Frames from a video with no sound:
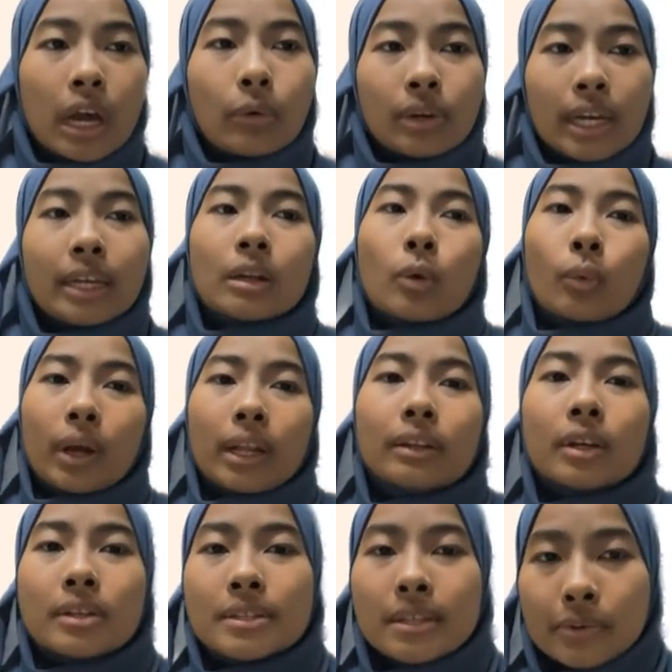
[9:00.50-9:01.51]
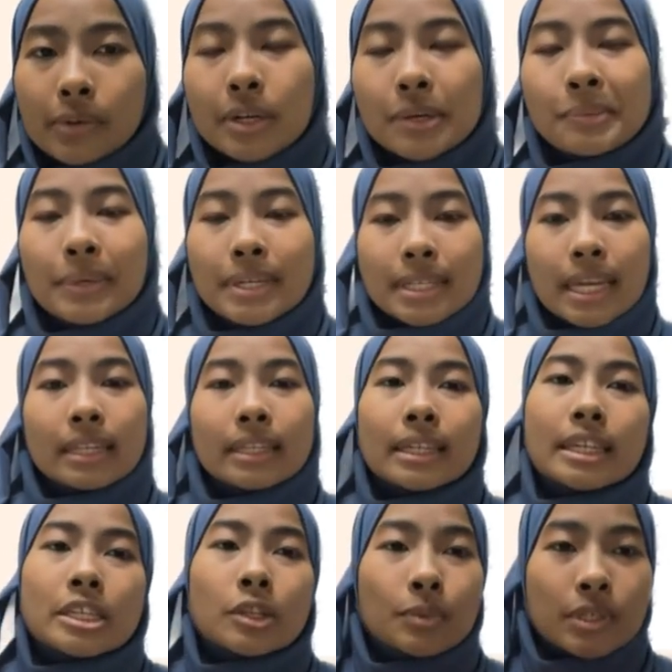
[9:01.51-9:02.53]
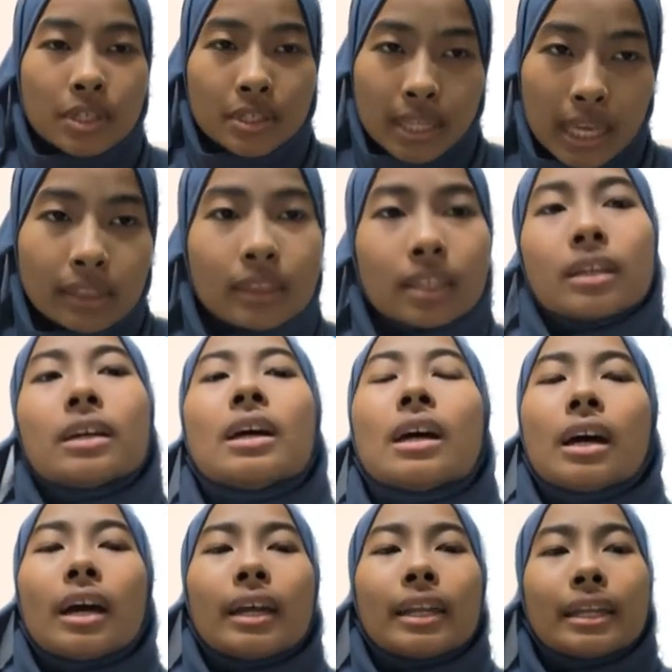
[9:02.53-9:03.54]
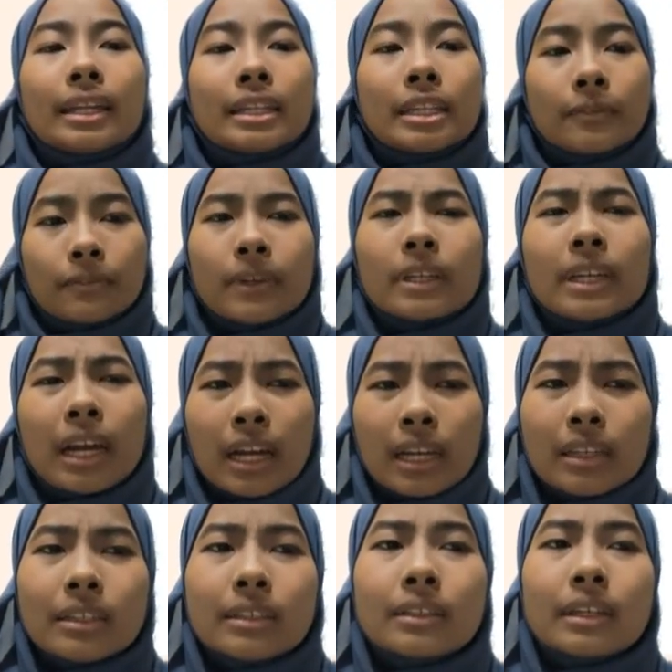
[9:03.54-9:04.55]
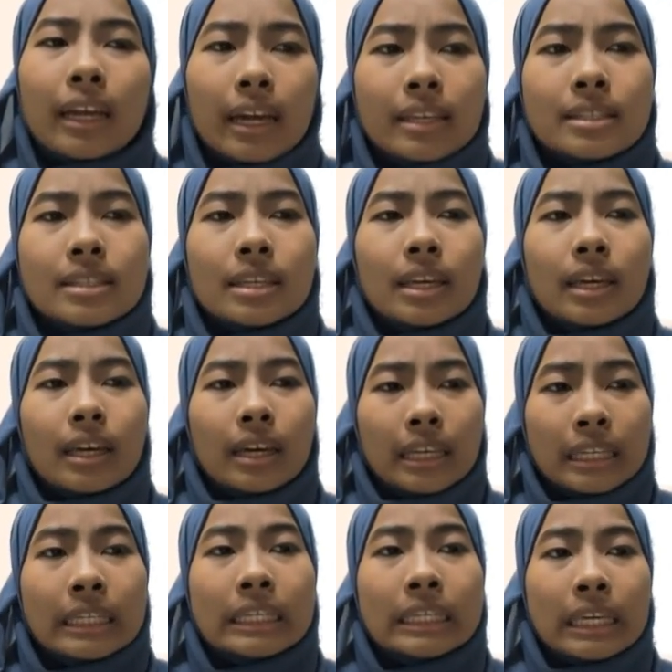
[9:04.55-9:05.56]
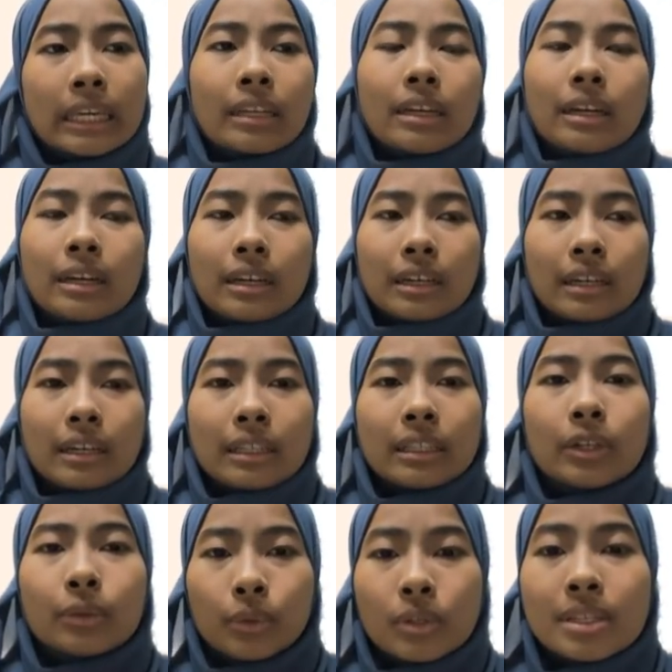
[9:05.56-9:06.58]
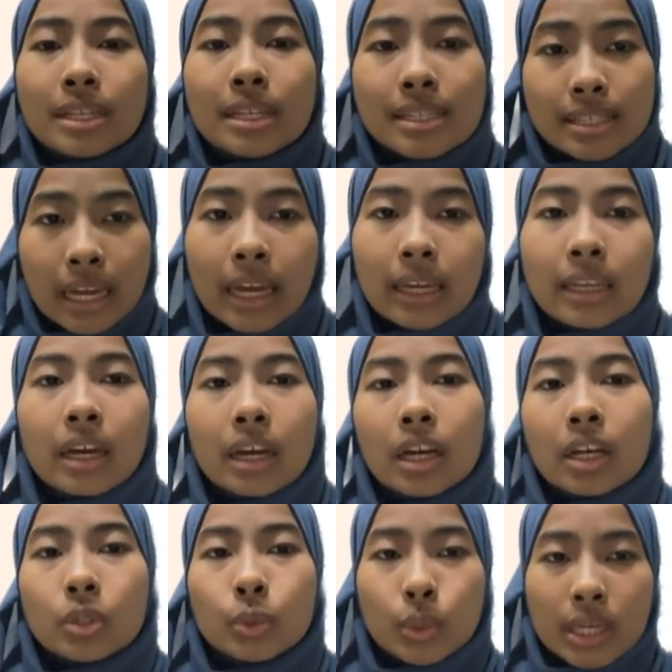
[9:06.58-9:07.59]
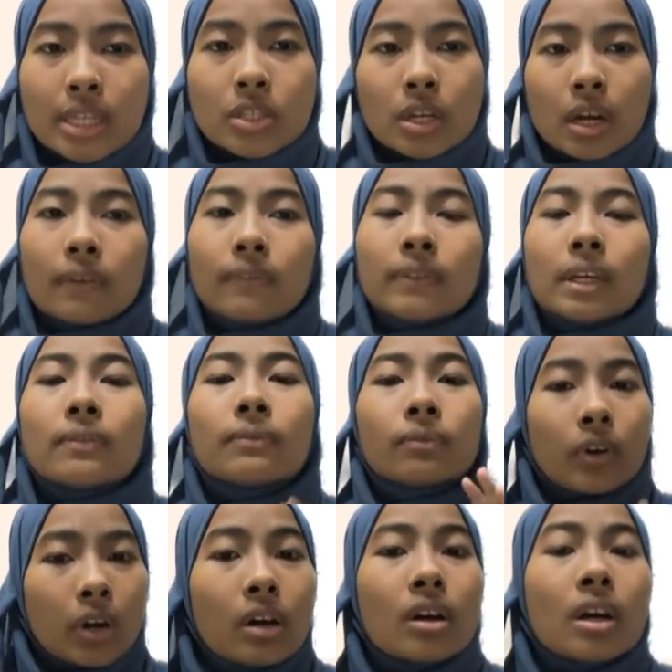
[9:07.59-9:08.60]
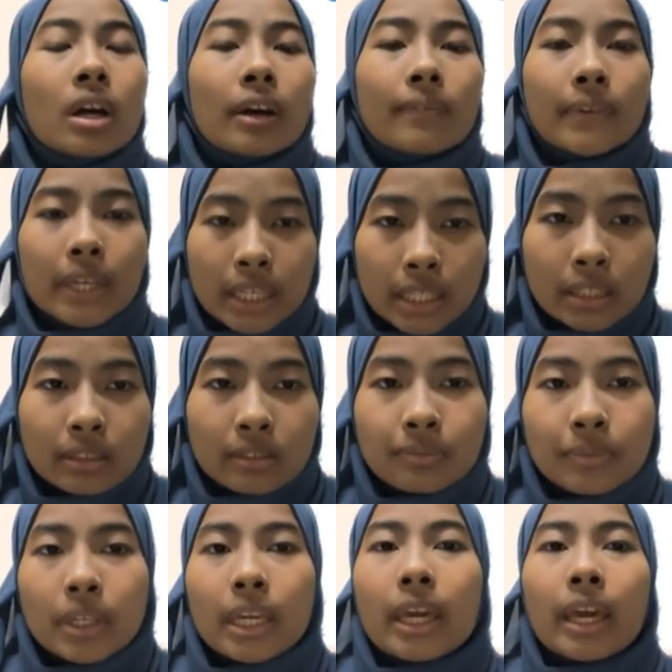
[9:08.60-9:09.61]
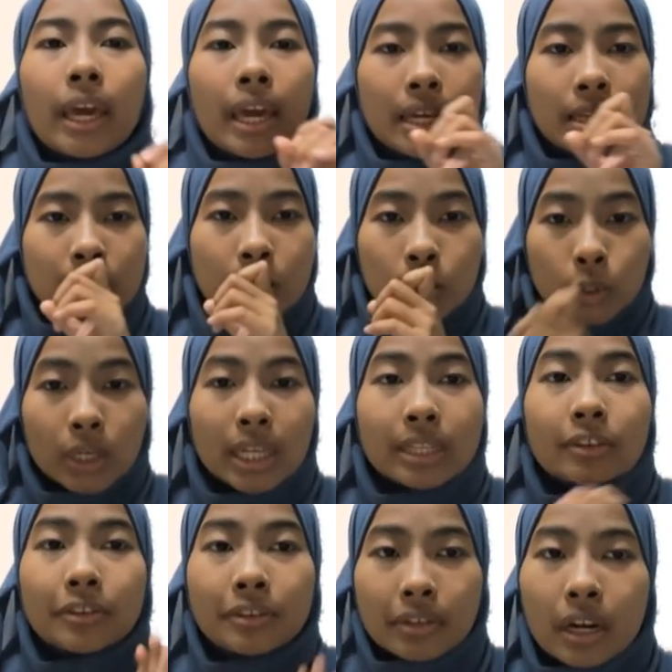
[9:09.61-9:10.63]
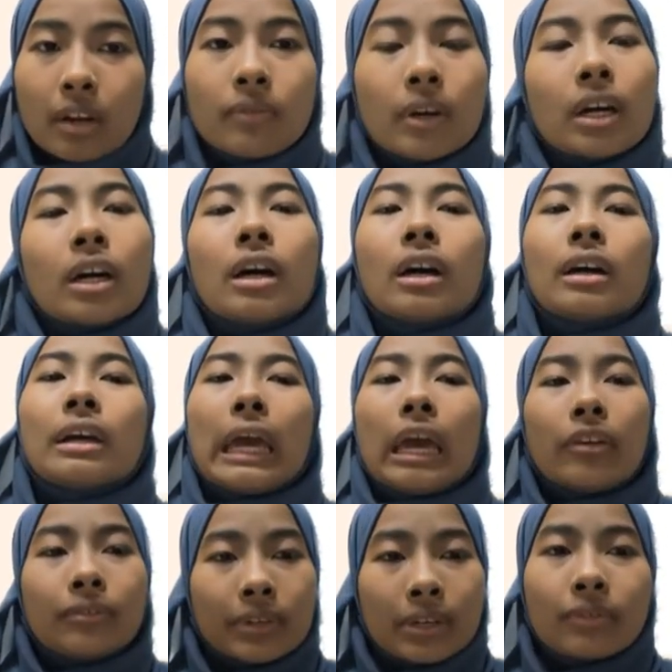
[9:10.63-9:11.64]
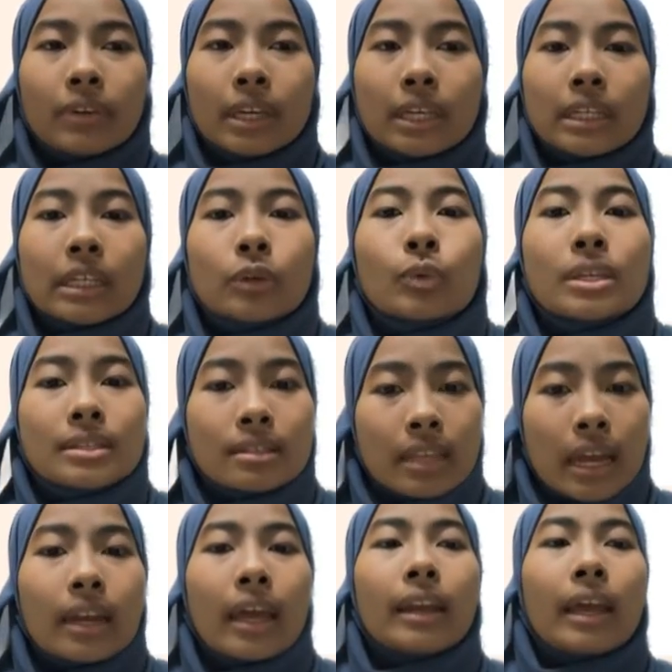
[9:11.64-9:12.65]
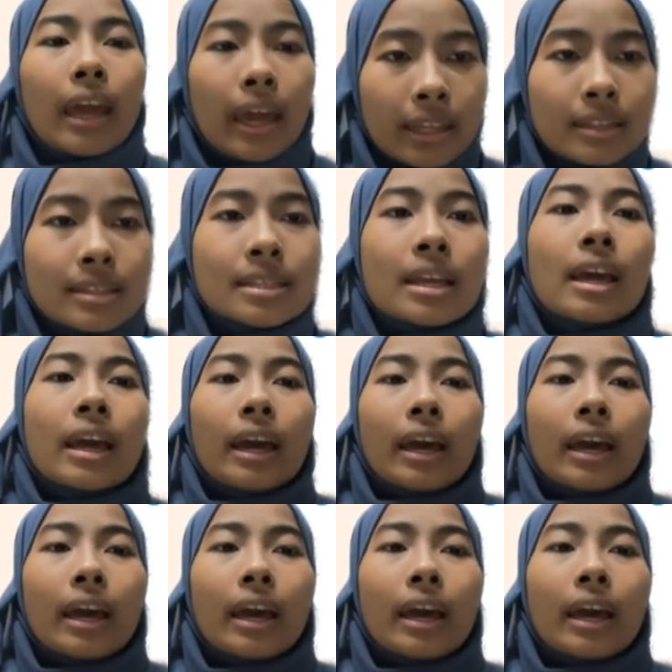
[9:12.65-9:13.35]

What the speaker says: outlet, while node 0 represents the distribution center. And then the different color lines indicate the routes assigned to each of the 4 vehicle. Okay, as shown in the graph, every vehicle will start and ends